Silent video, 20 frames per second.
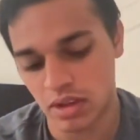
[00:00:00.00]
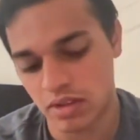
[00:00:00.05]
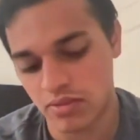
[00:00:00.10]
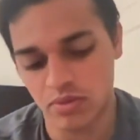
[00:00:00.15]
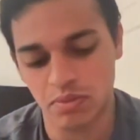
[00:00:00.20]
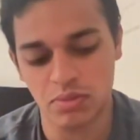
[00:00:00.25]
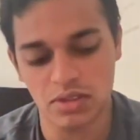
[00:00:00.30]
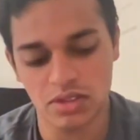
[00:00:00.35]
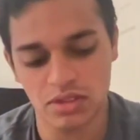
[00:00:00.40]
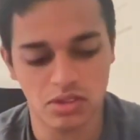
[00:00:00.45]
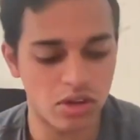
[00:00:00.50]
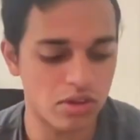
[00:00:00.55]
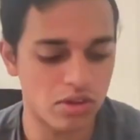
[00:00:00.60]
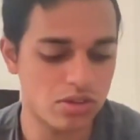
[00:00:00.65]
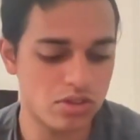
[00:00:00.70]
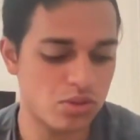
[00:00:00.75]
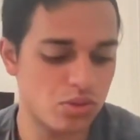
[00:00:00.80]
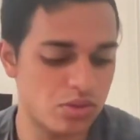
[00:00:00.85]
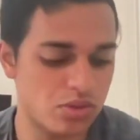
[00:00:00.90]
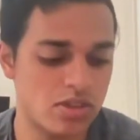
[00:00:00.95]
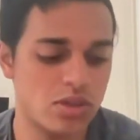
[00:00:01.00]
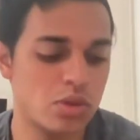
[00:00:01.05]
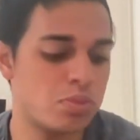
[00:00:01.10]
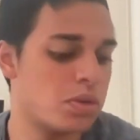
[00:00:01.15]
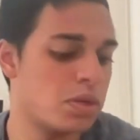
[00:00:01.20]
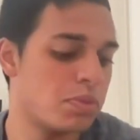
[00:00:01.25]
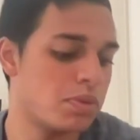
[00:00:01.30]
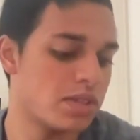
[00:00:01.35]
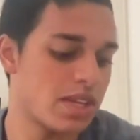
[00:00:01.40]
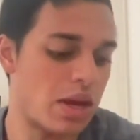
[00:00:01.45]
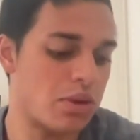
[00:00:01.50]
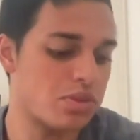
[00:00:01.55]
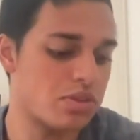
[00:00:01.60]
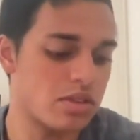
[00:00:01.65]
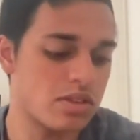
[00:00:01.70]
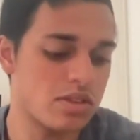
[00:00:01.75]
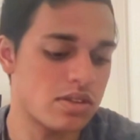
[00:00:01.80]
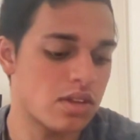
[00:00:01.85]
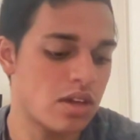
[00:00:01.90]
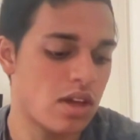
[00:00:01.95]
these dark stores to people's
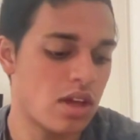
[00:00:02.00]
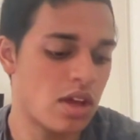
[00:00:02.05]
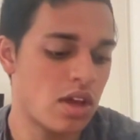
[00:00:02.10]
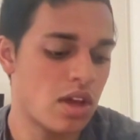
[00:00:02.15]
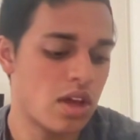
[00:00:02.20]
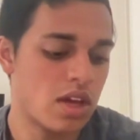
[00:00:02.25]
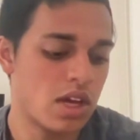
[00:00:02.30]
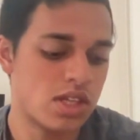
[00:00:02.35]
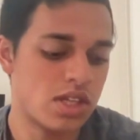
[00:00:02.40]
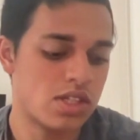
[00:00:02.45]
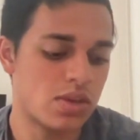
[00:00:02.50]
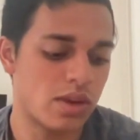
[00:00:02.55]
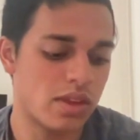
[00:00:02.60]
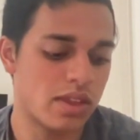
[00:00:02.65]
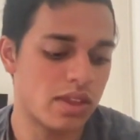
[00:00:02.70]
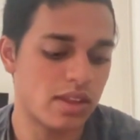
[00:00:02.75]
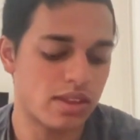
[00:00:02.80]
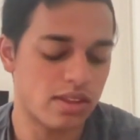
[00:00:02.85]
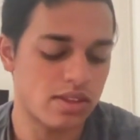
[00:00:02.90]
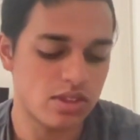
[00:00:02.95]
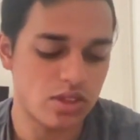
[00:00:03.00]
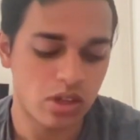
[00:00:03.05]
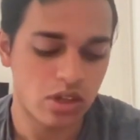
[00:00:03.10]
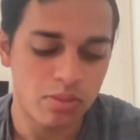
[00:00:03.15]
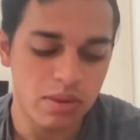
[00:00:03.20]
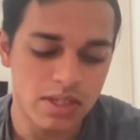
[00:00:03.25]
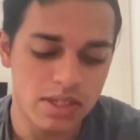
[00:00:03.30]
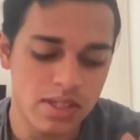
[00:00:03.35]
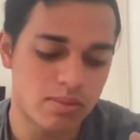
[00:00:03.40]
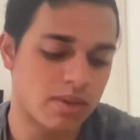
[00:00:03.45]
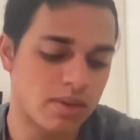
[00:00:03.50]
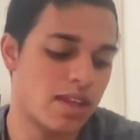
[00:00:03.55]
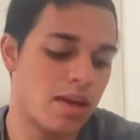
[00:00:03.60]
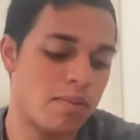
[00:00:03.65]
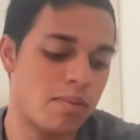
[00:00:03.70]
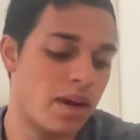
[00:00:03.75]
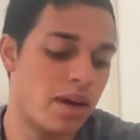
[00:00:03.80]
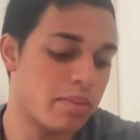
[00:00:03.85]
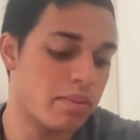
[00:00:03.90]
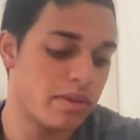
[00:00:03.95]
houses. So I think this could be something that
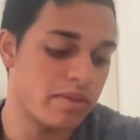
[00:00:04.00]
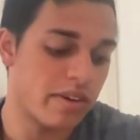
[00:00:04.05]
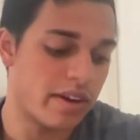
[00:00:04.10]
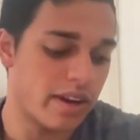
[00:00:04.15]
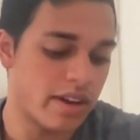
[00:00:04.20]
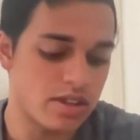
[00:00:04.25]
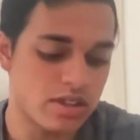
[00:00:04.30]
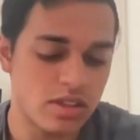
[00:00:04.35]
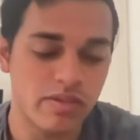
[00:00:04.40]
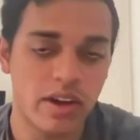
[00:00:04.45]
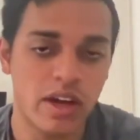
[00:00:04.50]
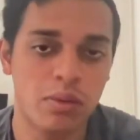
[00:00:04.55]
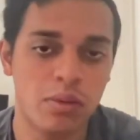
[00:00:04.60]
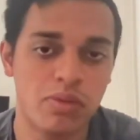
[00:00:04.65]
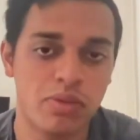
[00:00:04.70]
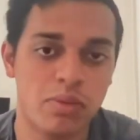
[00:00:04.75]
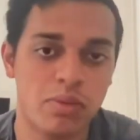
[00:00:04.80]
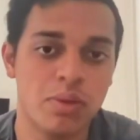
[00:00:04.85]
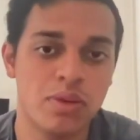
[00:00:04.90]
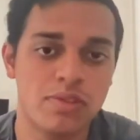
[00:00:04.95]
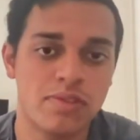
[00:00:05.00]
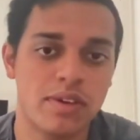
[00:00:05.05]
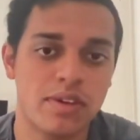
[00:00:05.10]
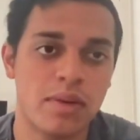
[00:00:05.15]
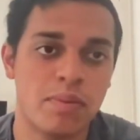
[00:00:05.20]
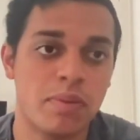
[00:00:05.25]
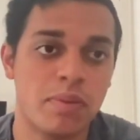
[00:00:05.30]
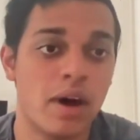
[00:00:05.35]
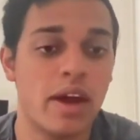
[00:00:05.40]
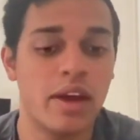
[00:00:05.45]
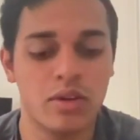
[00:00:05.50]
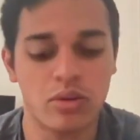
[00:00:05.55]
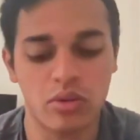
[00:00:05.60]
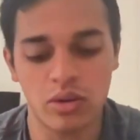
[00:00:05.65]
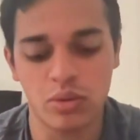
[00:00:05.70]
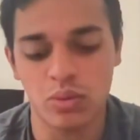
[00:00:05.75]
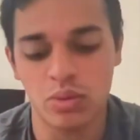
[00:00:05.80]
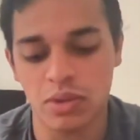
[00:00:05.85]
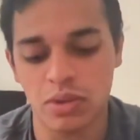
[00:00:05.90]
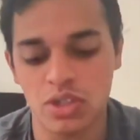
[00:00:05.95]
might be financially viable for Beautify, but I agree it
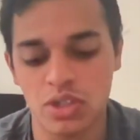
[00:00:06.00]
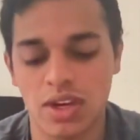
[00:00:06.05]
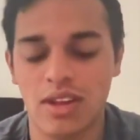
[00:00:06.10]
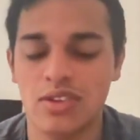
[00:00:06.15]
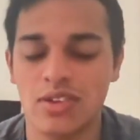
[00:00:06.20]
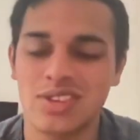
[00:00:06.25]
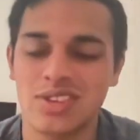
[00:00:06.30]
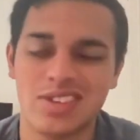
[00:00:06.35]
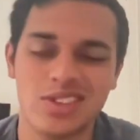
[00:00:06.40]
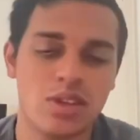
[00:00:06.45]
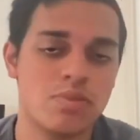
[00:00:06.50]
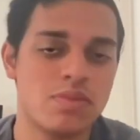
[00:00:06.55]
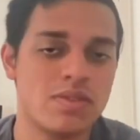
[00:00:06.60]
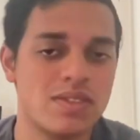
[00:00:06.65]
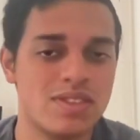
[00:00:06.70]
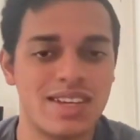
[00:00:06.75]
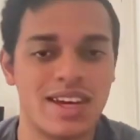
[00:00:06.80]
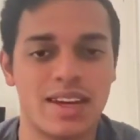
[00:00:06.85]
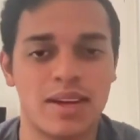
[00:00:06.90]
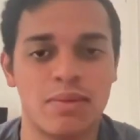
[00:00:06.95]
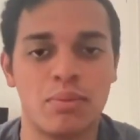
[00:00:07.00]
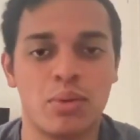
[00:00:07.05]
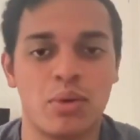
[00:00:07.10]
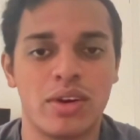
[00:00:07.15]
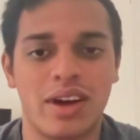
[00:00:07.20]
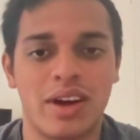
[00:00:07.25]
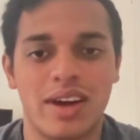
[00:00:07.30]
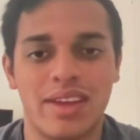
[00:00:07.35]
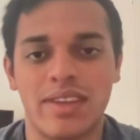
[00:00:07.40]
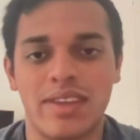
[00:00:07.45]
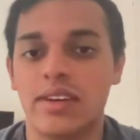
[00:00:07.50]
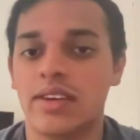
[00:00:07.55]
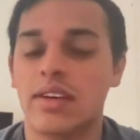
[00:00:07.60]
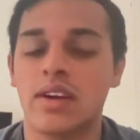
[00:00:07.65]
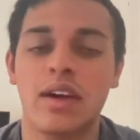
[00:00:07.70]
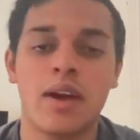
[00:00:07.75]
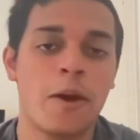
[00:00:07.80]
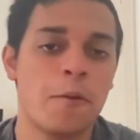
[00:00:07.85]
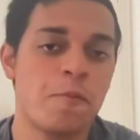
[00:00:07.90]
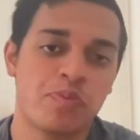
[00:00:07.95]
would be a challenge. In terms of the second point, I think
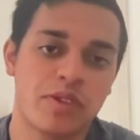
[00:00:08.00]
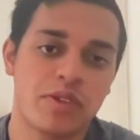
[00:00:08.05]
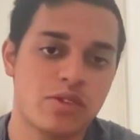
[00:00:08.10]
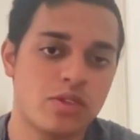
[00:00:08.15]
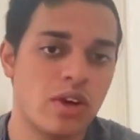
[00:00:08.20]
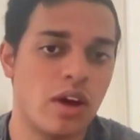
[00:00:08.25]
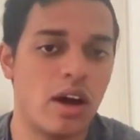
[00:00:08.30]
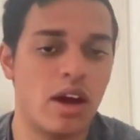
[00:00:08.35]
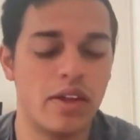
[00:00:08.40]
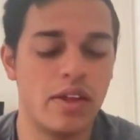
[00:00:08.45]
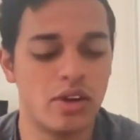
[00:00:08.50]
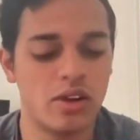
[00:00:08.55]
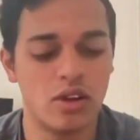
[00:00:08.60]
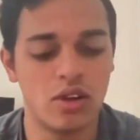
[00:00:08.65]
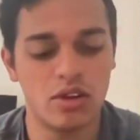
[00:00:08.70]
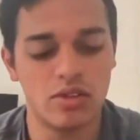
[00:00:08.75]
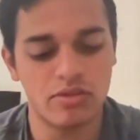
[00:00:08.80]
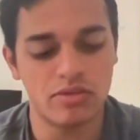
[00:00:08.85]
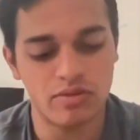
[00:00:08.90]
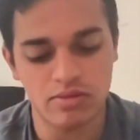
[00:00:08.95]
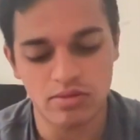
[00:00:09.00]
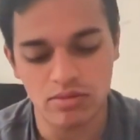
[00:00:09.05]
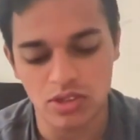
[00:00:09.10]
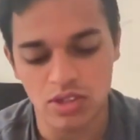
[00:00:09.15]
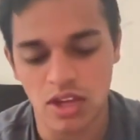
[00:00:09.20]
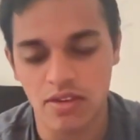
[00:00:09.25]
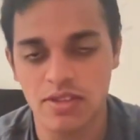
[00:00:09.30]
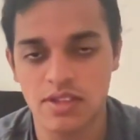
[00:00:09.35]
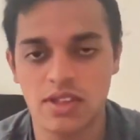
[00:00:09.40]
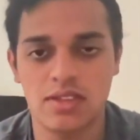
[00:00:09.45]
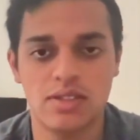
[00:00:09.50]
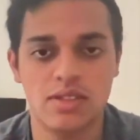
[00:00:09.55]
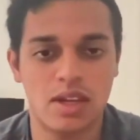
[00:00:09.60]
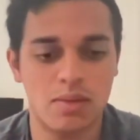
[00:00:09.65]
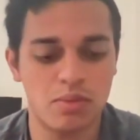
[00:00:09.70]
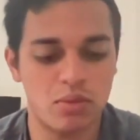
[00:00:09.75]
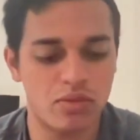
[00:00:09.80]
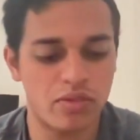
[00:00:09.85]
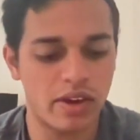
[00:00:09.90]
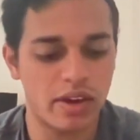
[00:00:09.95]
there are a lot of services that
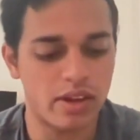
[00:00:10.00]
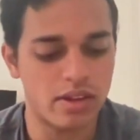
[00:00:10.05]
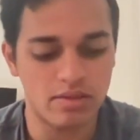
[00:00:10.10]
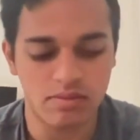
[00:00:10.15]
provide,